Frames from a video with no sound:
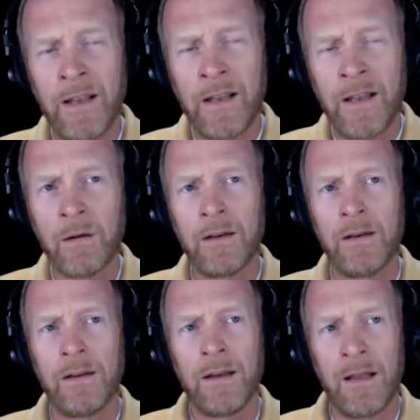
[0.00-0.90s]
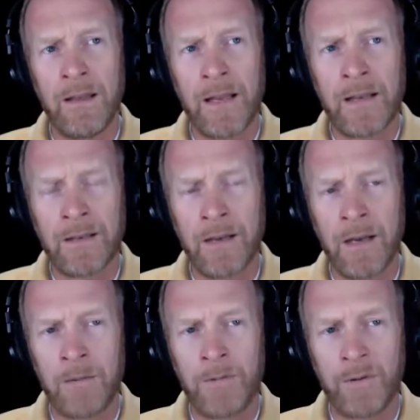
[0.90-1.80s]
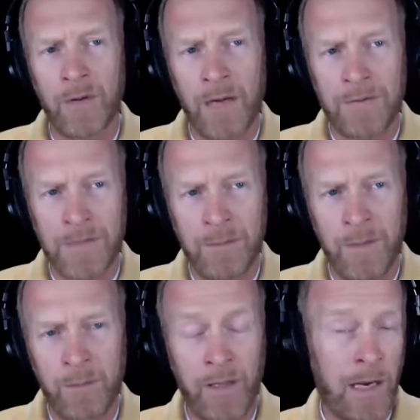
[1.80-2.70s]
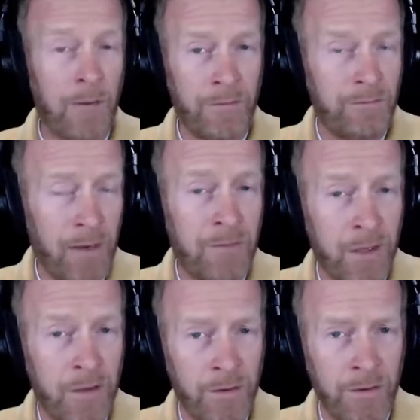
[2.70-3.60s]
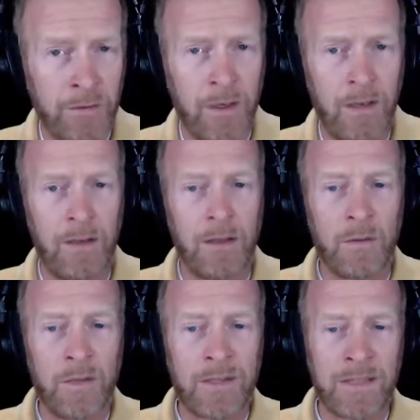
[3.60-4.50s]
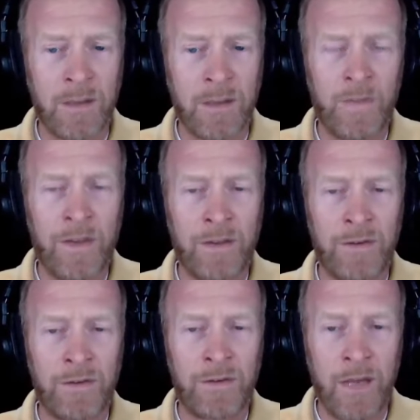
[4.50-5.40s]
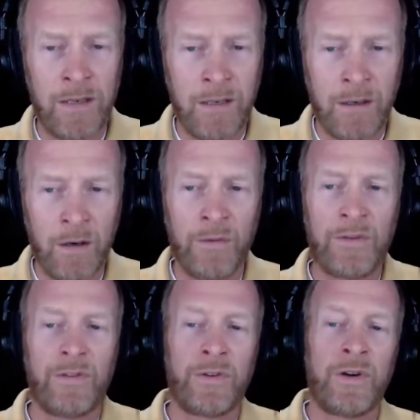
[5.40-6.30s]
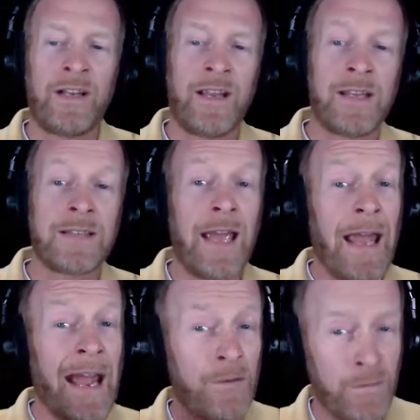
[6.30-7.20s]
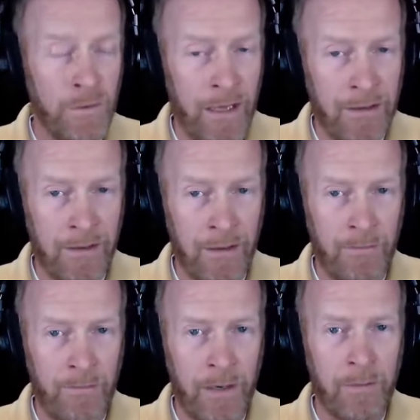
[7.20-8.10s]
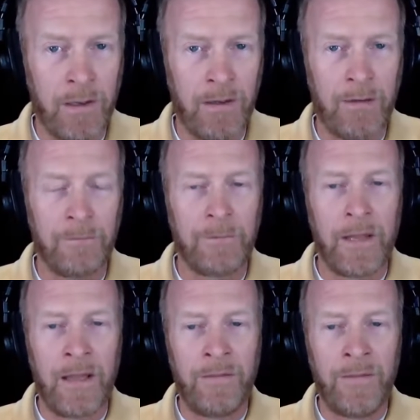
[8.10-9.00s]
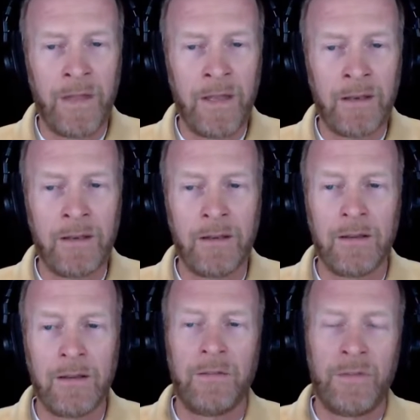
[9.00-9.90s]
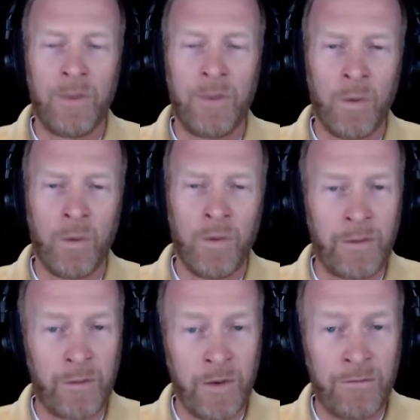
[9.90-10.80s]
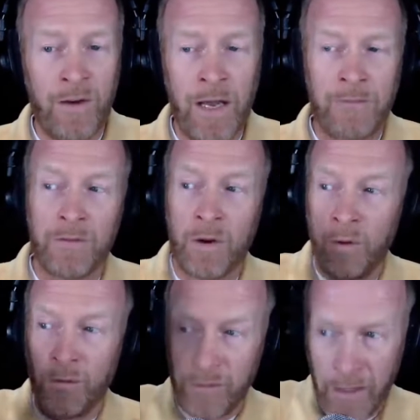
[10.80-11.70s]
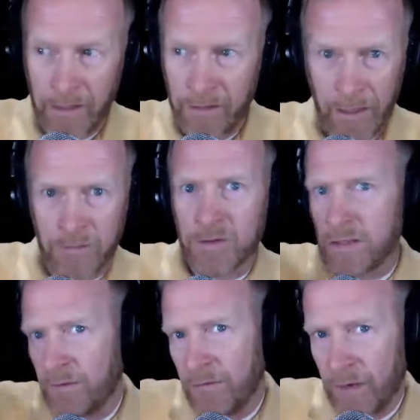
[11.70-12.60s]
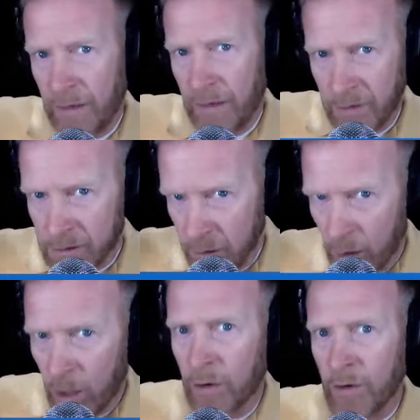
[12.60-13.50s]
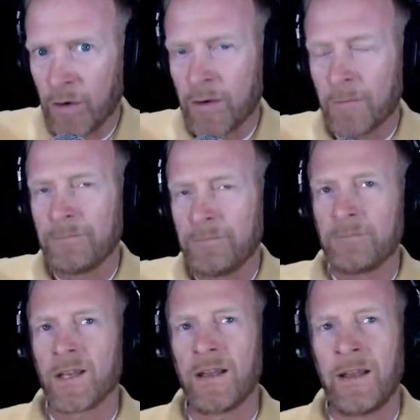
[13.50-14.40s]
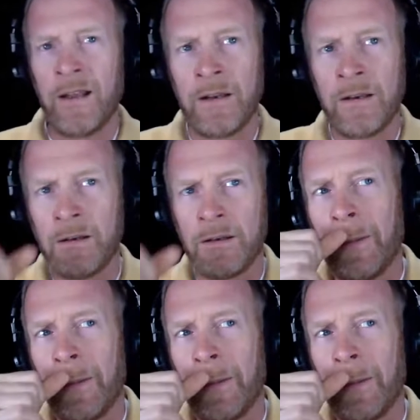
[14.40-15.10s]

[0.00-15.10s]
Now, a lot of times I've seen people, and I've done it too, we say the 1,290 goes 30 days after that time frame. And then the 1,035 goes like that extra 75 days longer. And